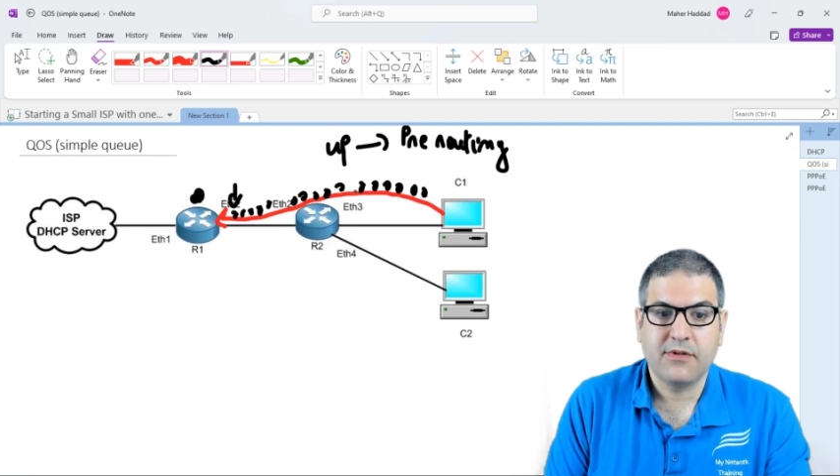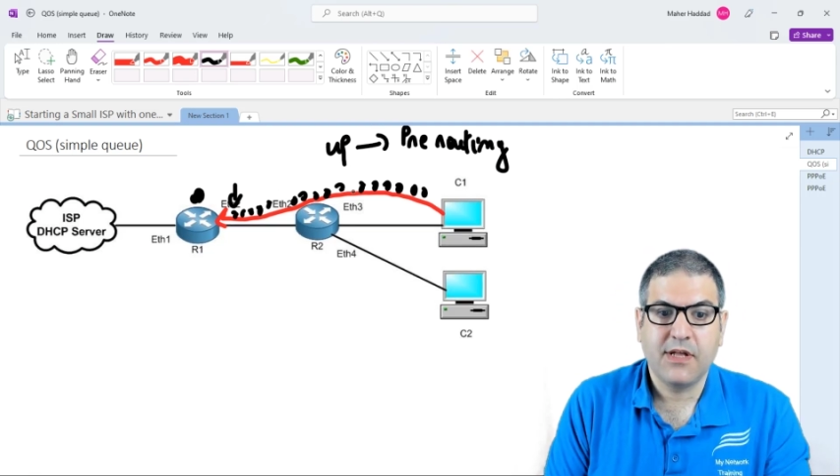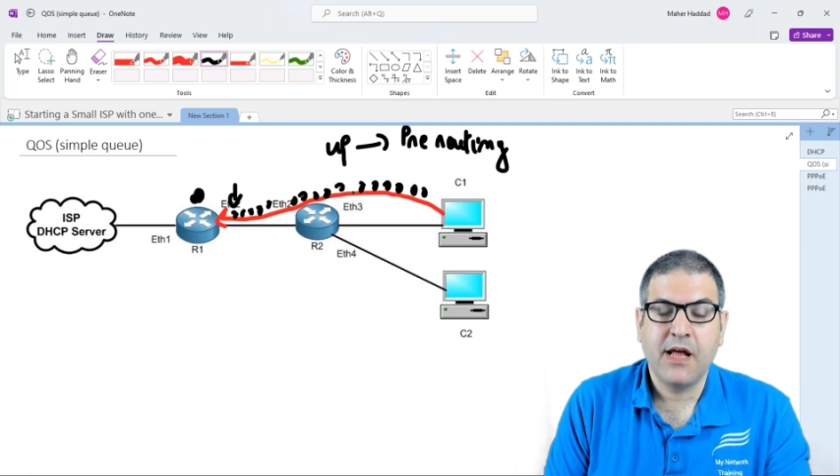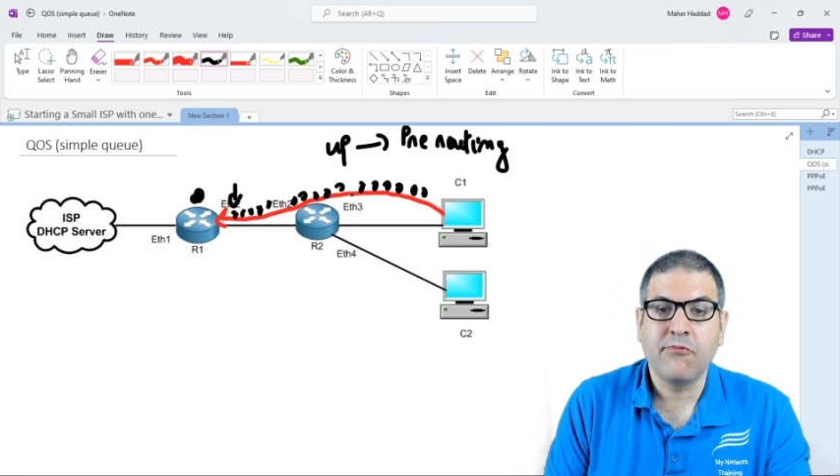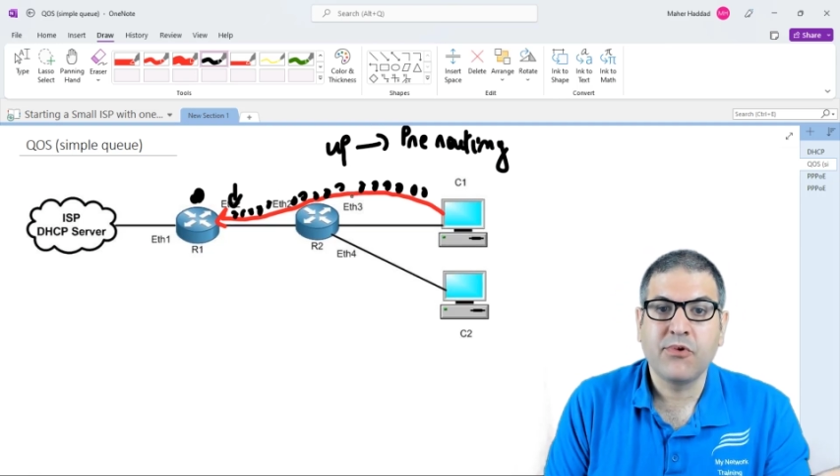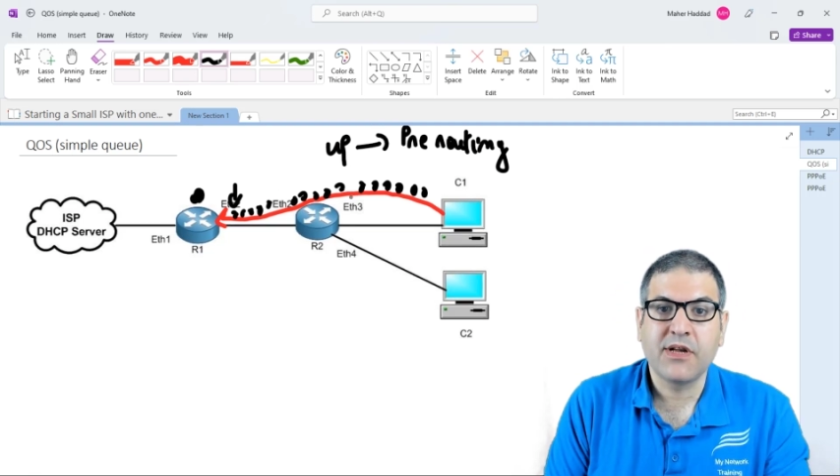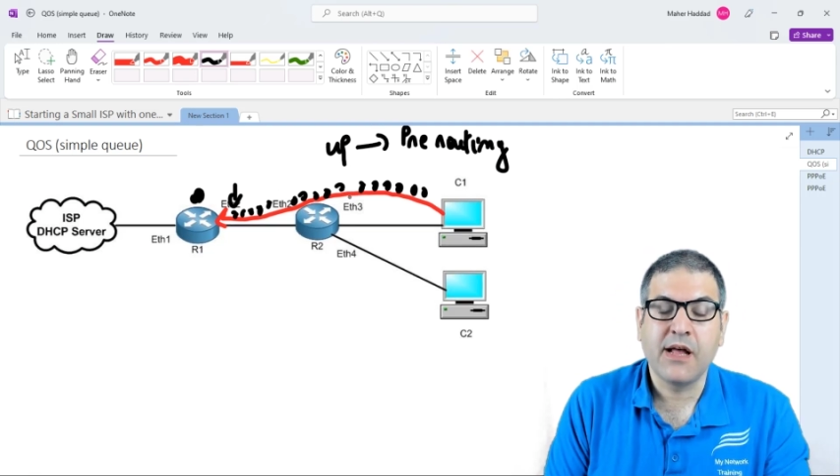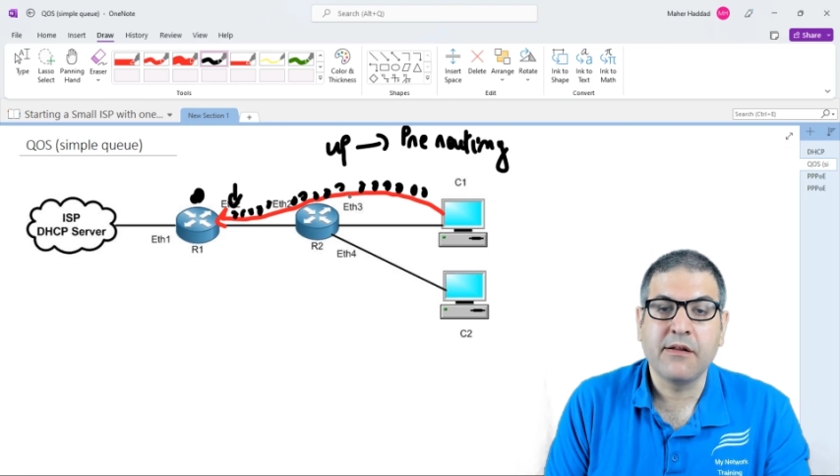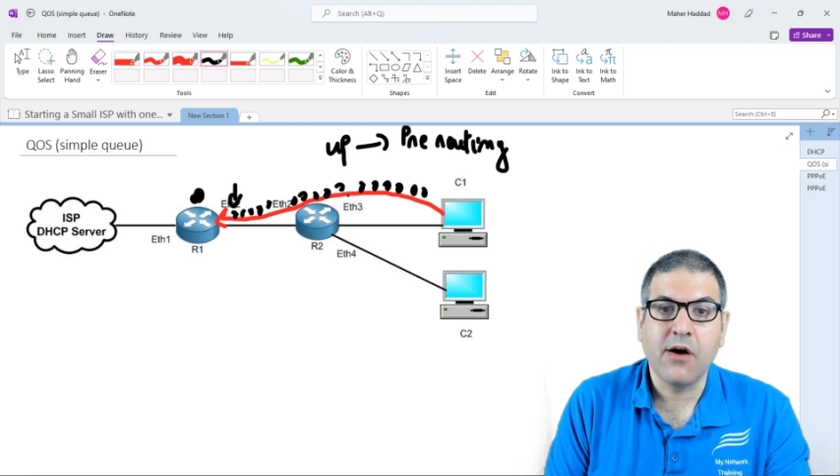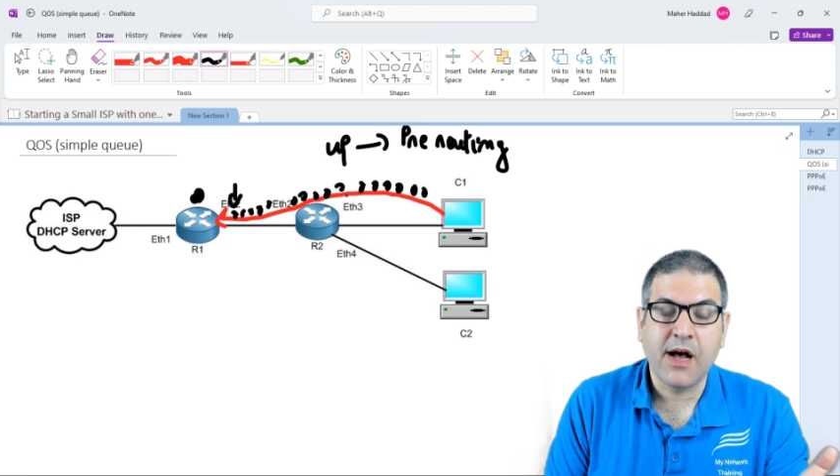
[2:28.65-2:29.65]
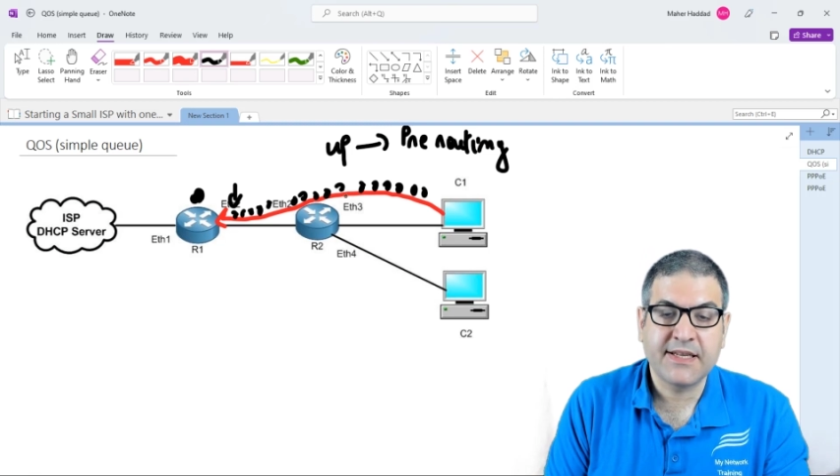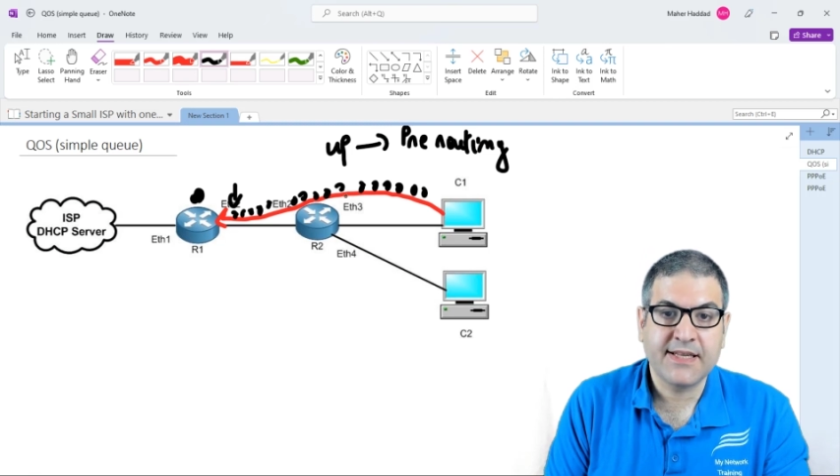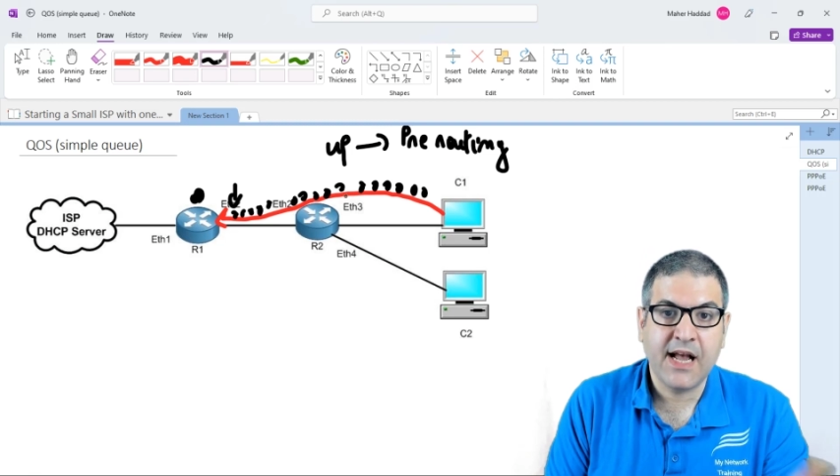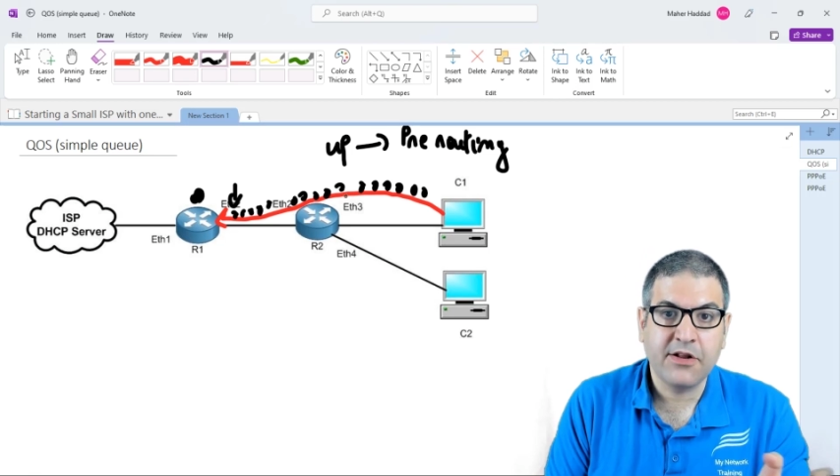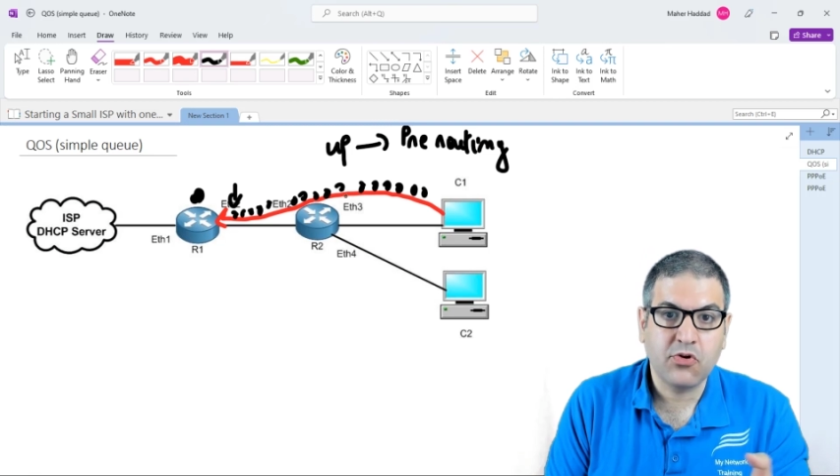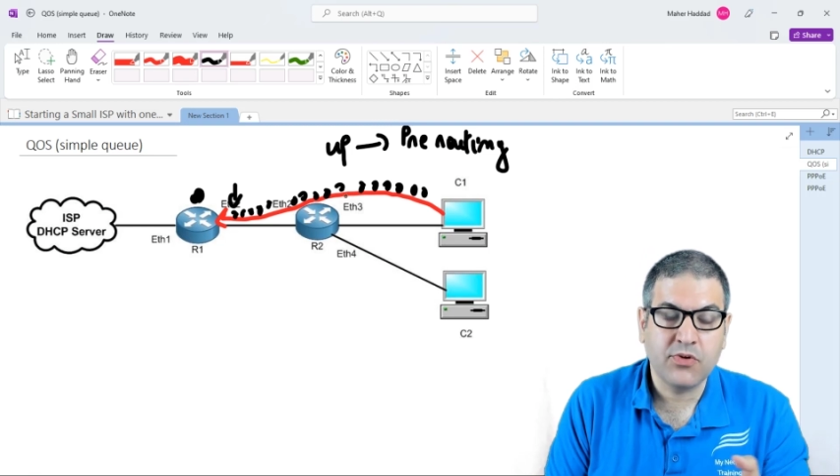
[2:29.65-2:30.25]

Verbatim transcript: and we can assign to